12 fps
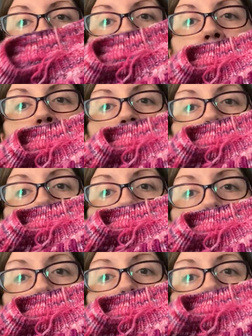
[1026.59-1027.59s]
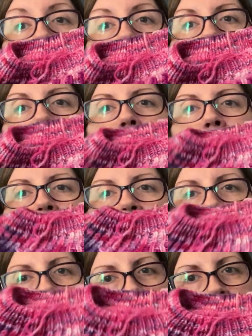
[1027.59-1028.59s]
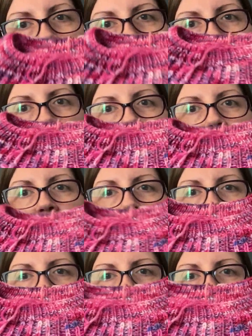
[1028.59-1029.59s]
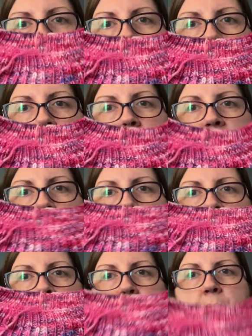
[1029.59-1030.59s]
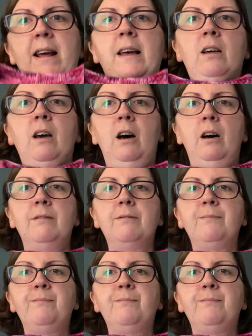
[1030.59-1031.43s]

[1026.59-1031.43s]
it ends with the blue. That's enough of a break off.